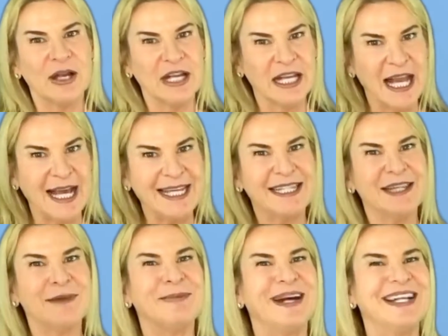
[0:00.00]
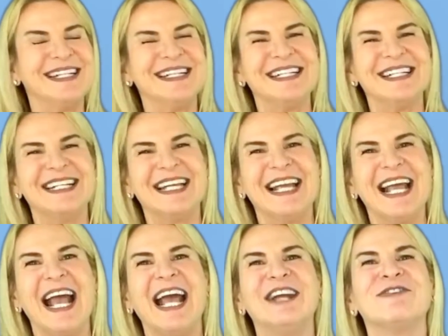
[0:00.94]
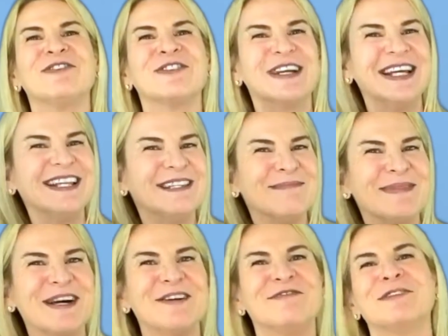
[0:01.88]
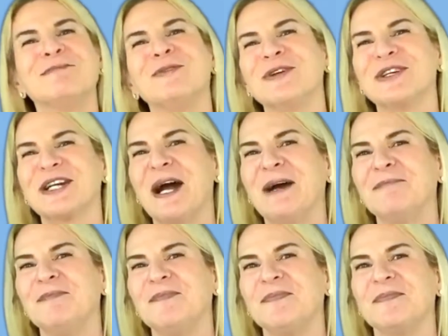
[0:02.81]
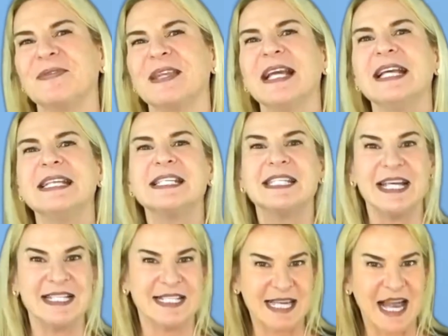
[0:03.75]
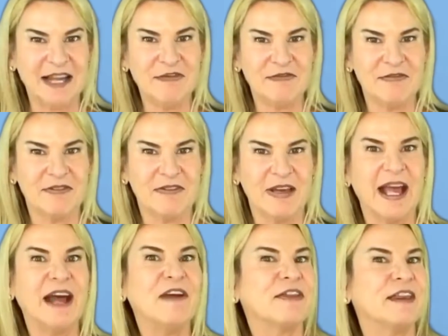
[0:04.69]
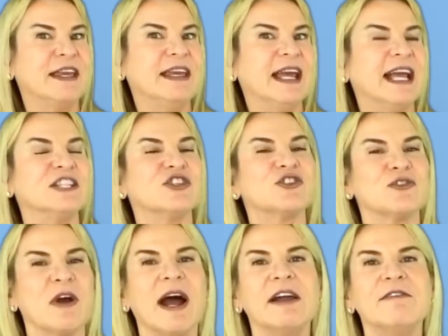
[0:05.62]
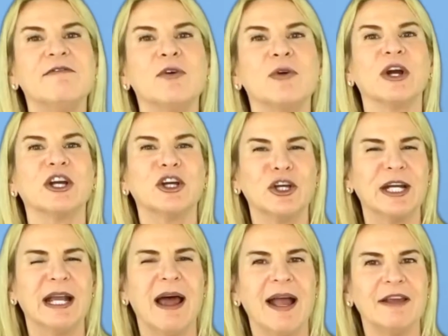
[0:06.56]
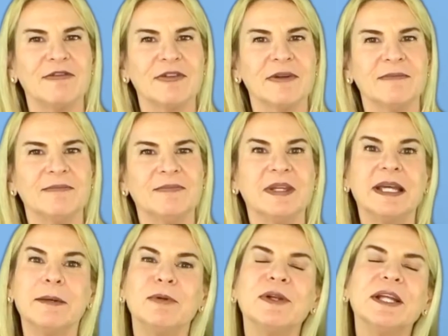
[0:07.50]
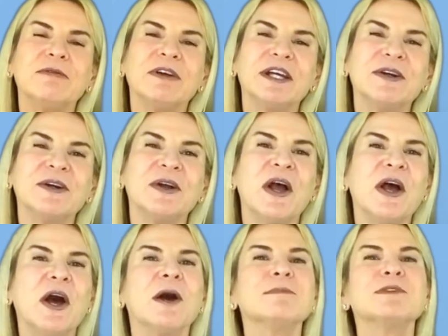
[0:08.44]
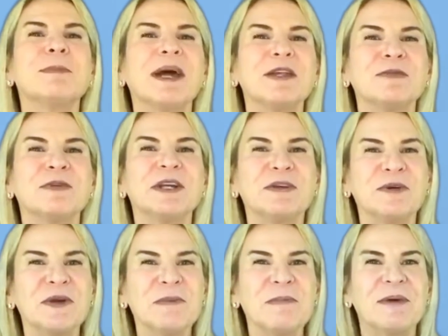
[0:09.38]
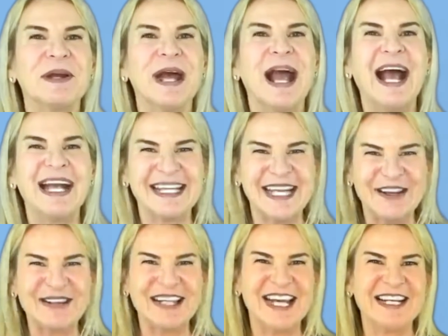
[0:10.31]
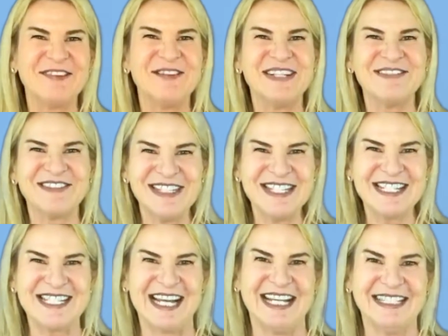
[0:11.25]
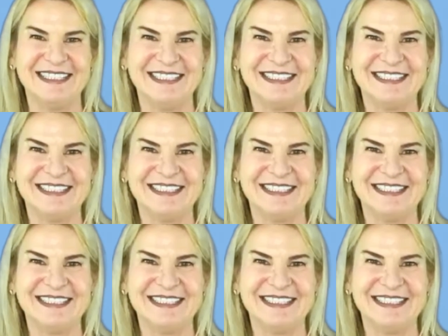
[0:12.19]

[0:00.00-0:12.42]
like the button, and ring the bell for more to come. Stay safe, healthy, and strive a good life. Kimberly Ritter, Homes by the Ritter Group at Carolina One Real Estate.